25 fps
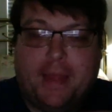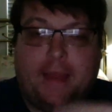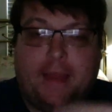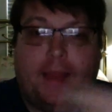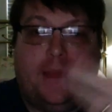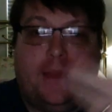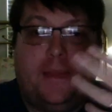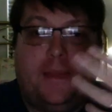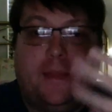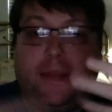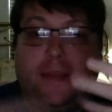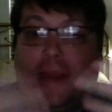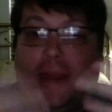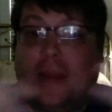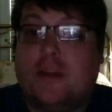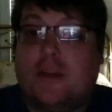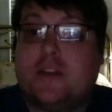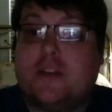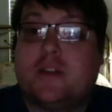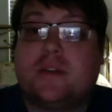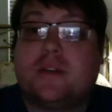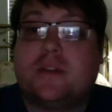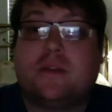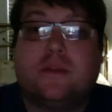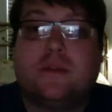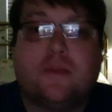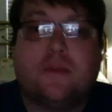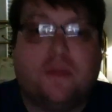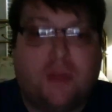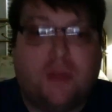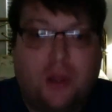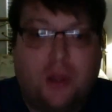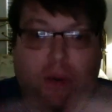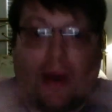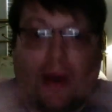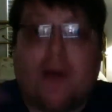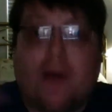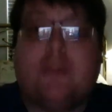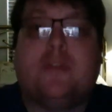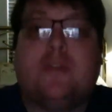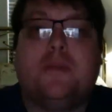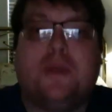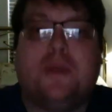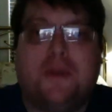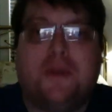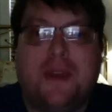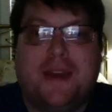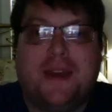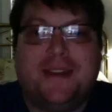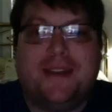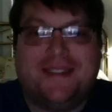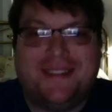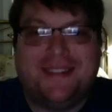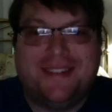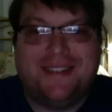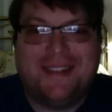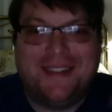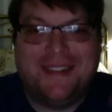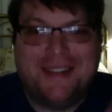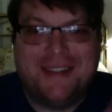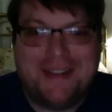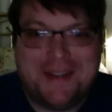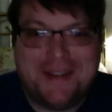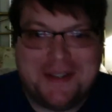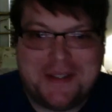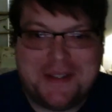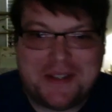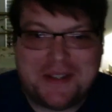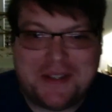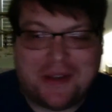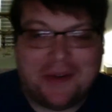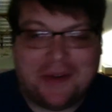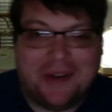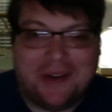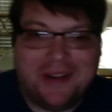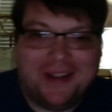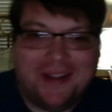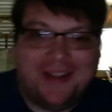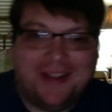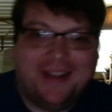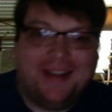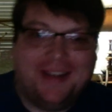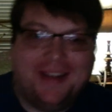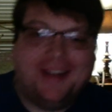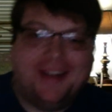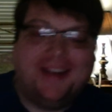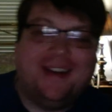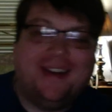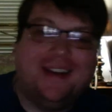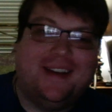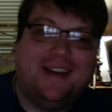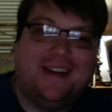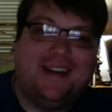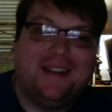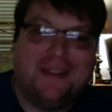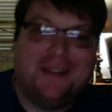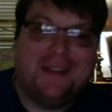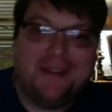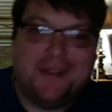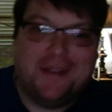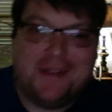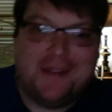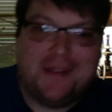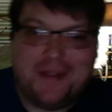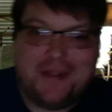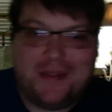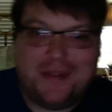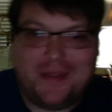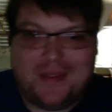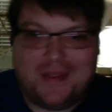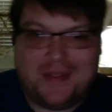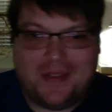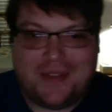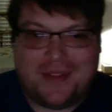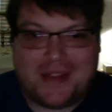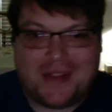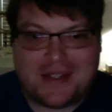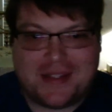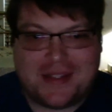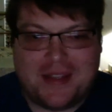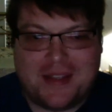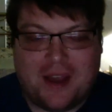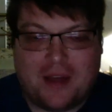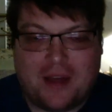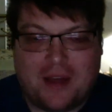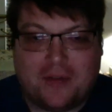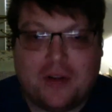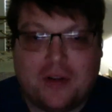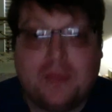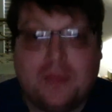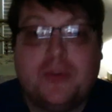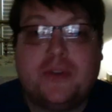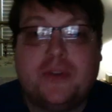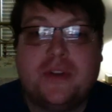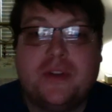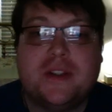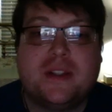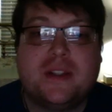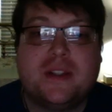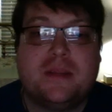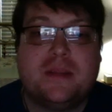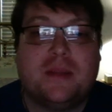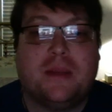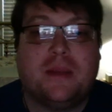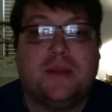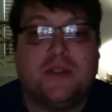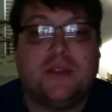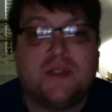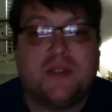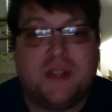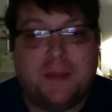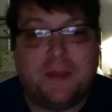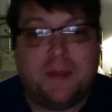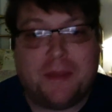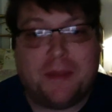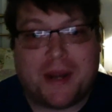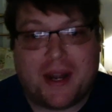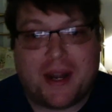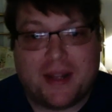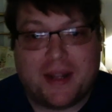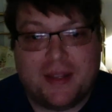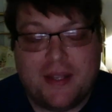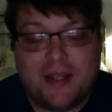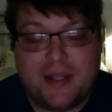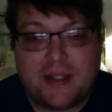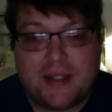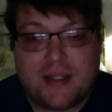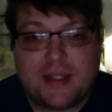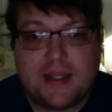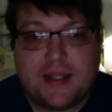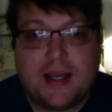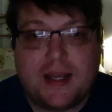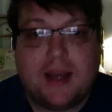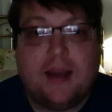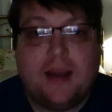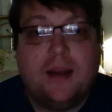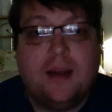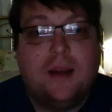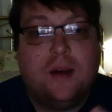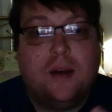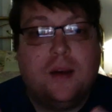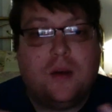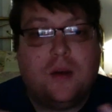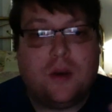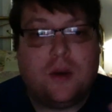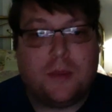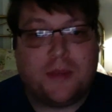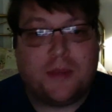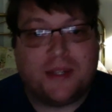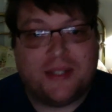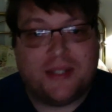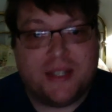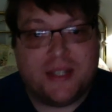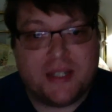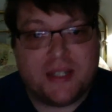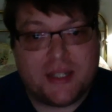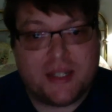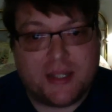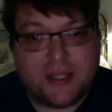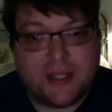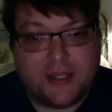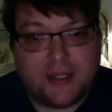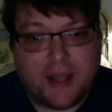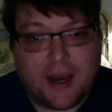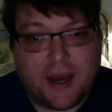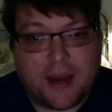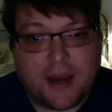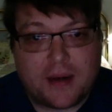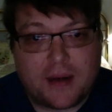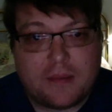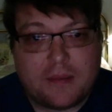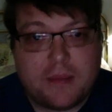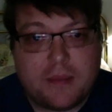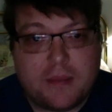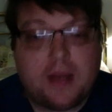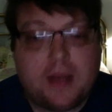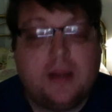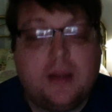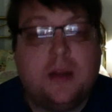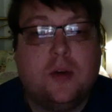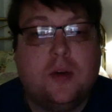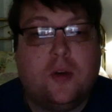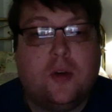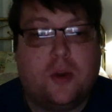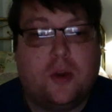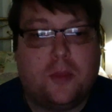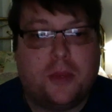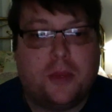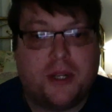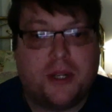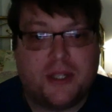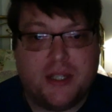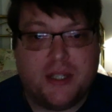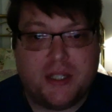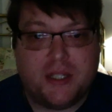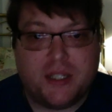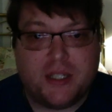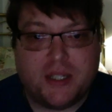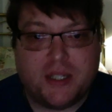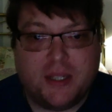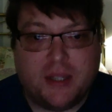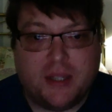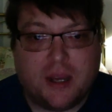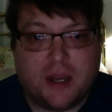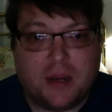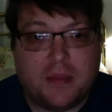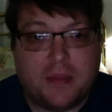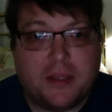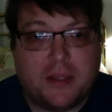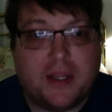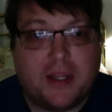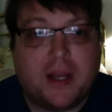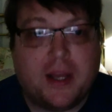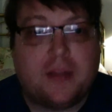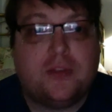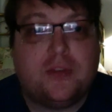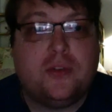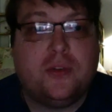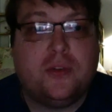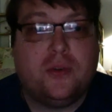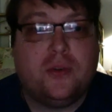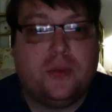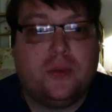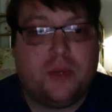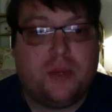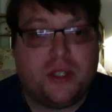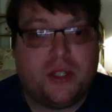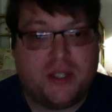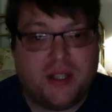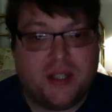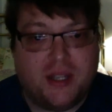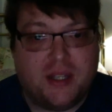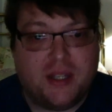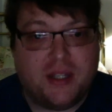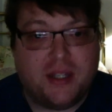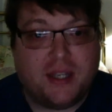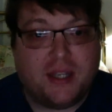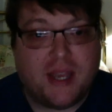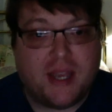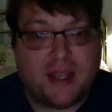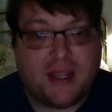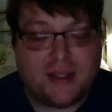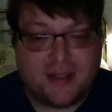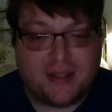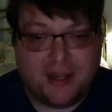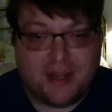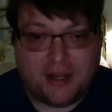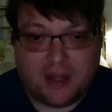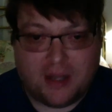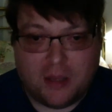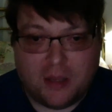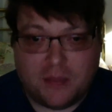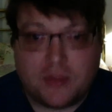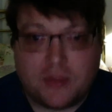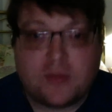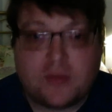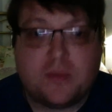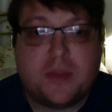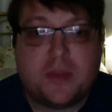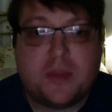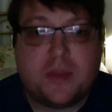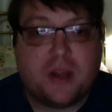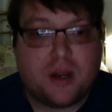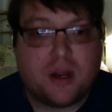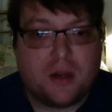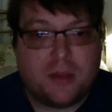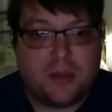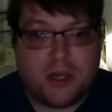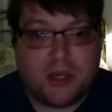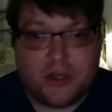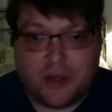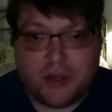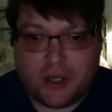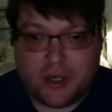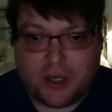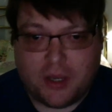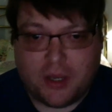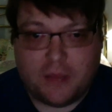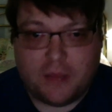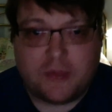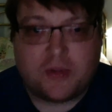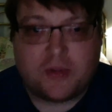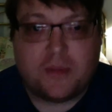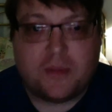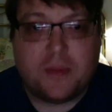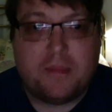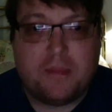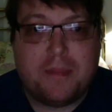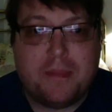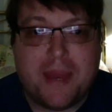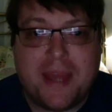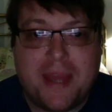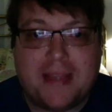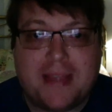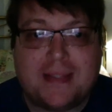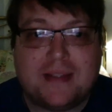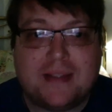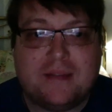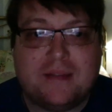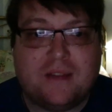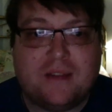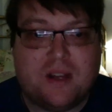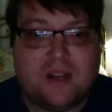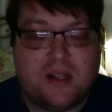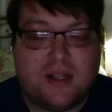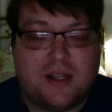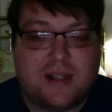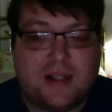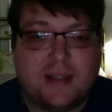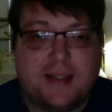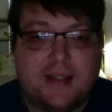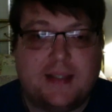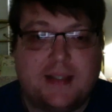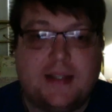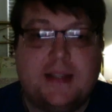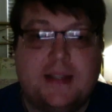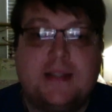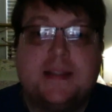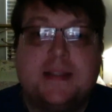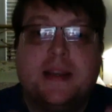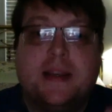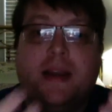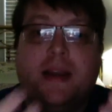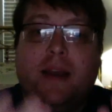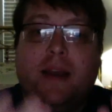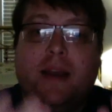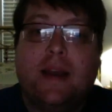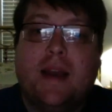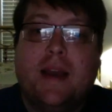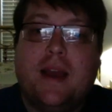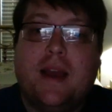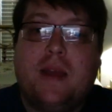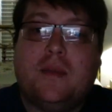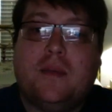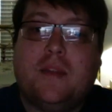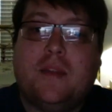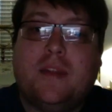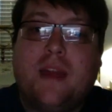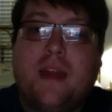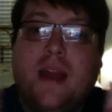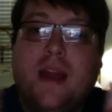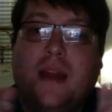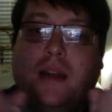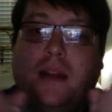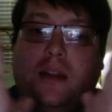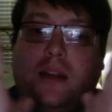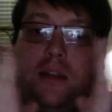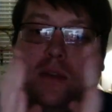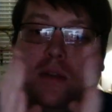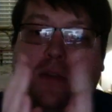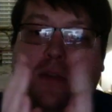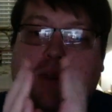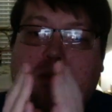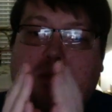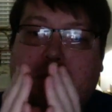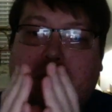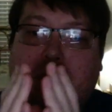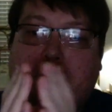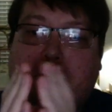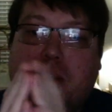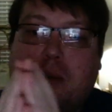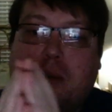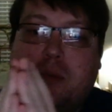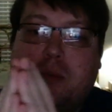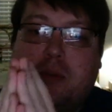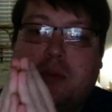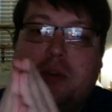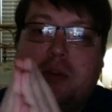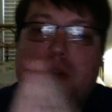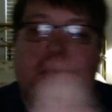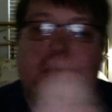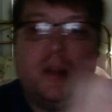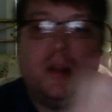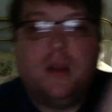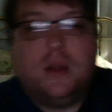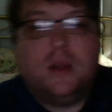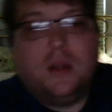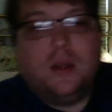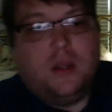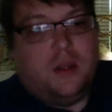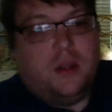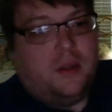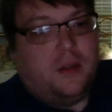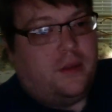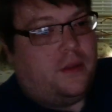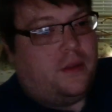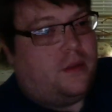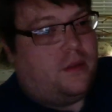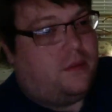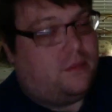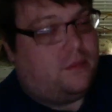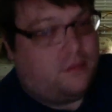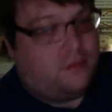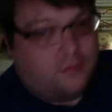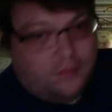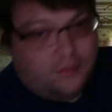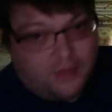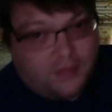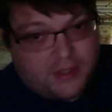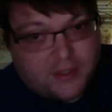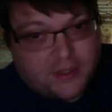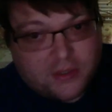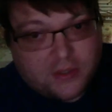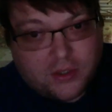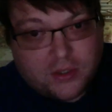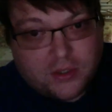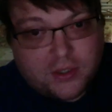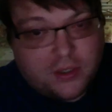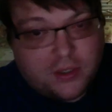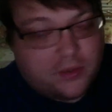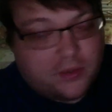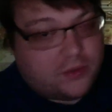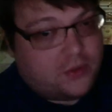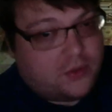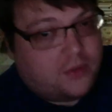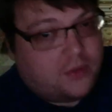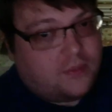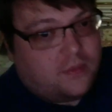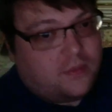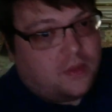And they just flow out from you, yeah? So that's the offering mudras. Sometimes you'll see pratishta or pratishta dharma or pratishta dharma dhatu, which indicates that it comes from the dharma or it comes from the base of all existence. And with that, you do the prayer mudra. This is good to know too.